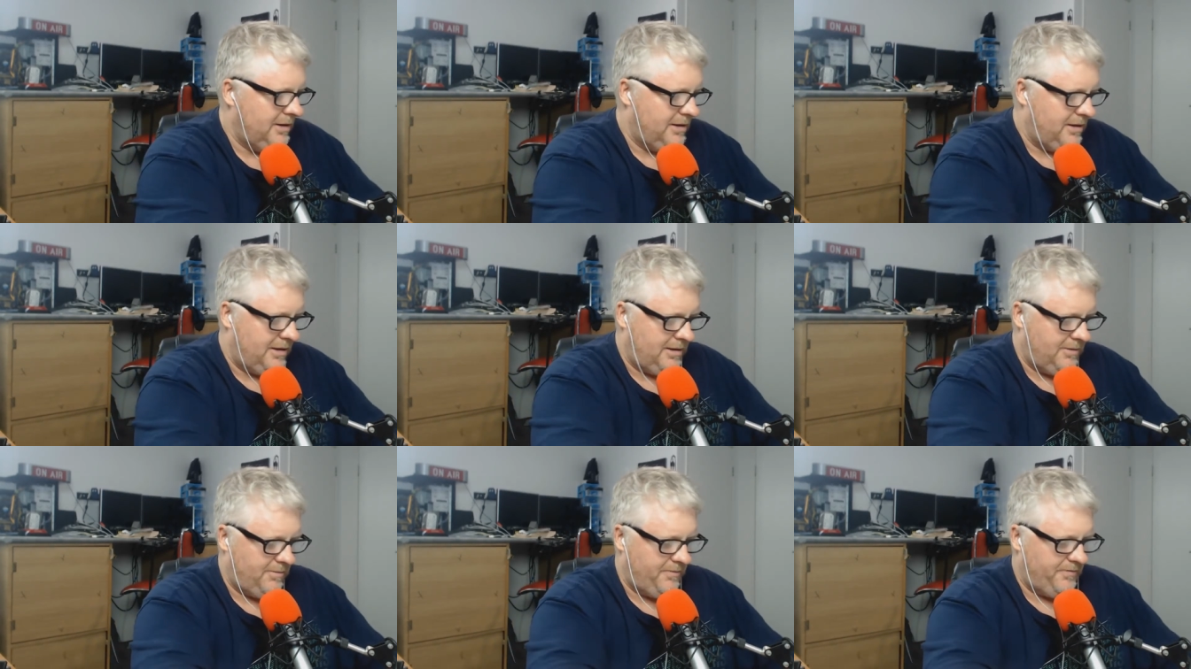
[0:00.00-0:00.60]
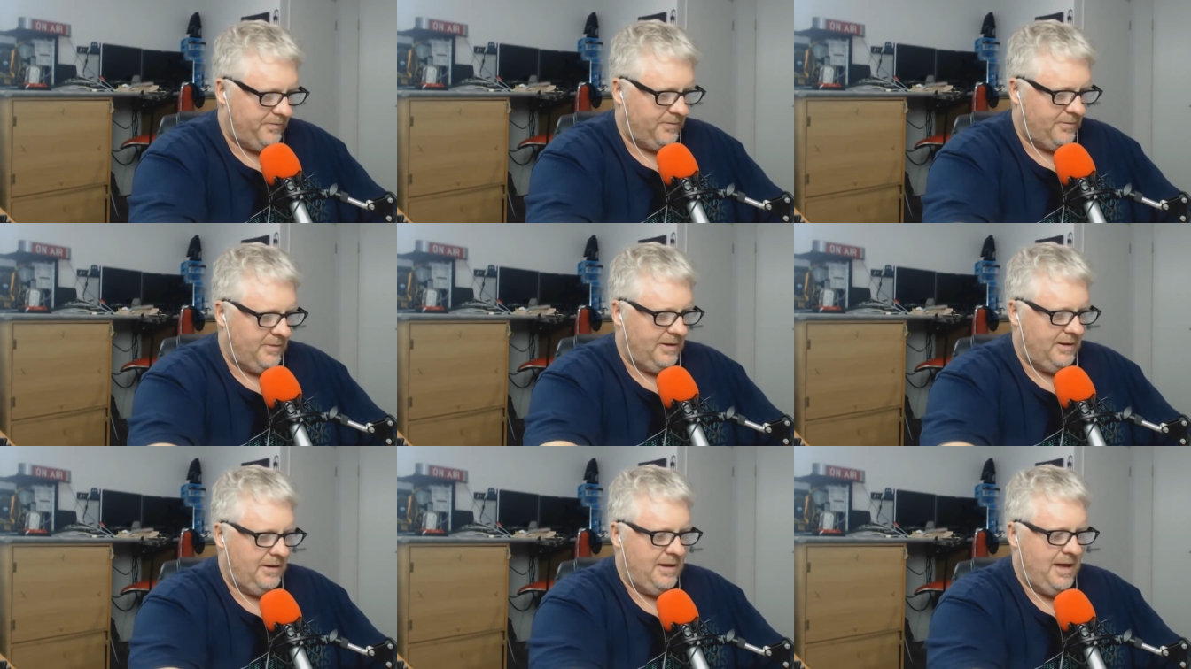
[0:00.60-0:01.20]
Yeah. Um,
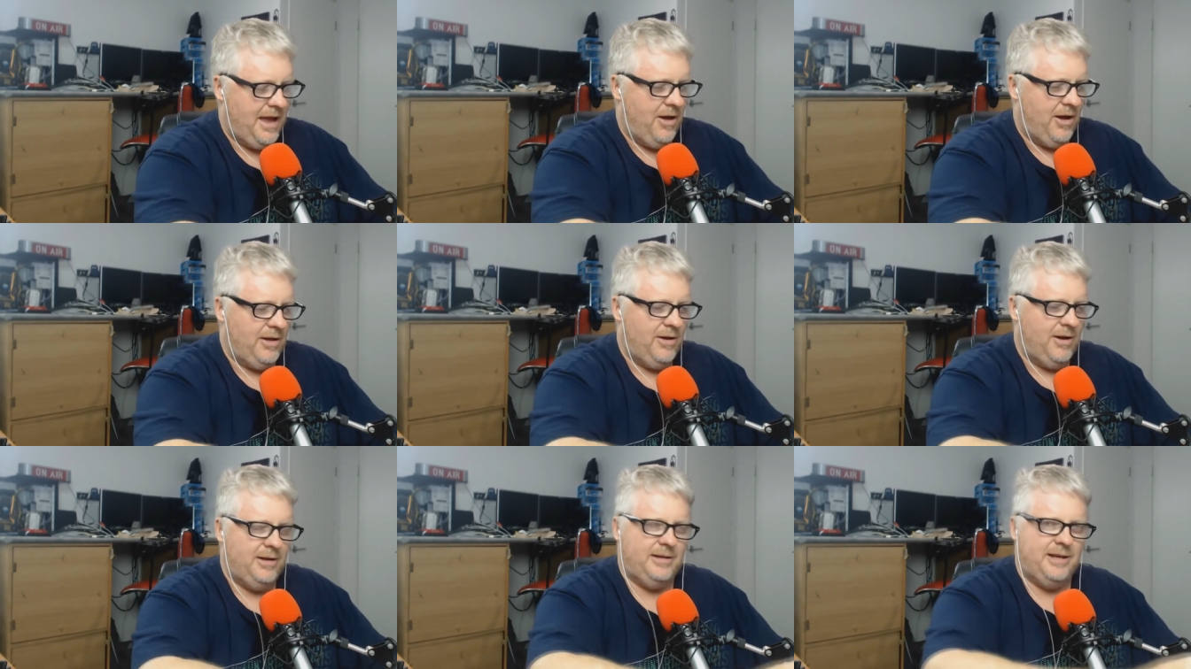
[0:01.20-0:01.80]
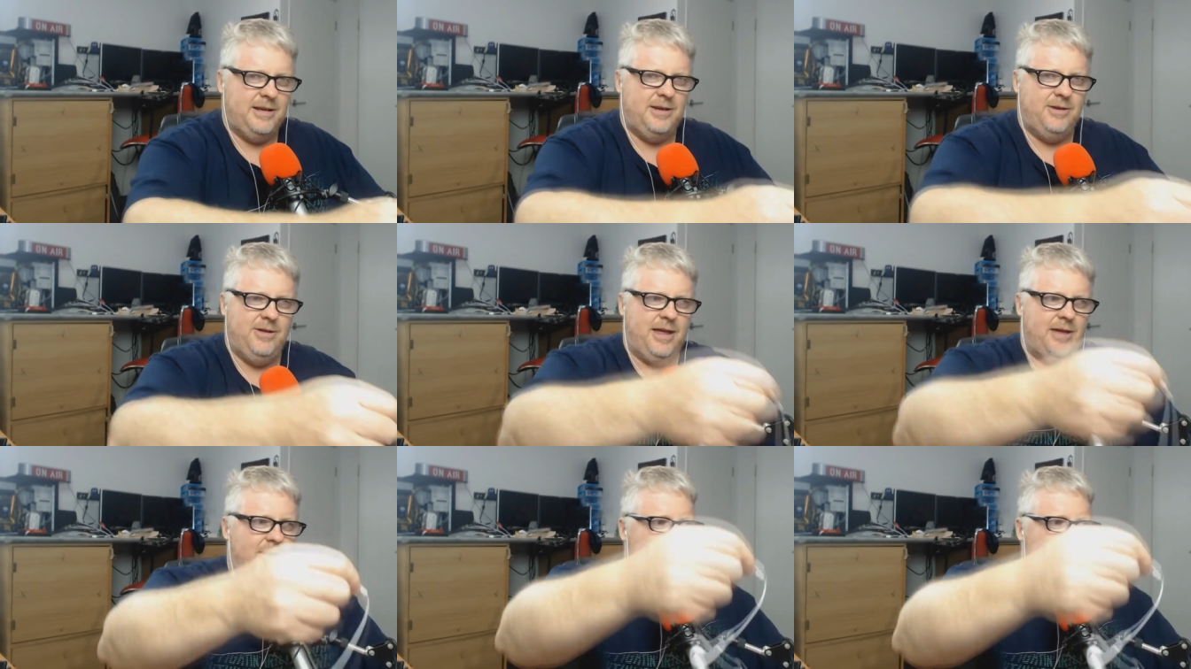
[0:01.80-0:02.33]
yeah, I, I, can you do that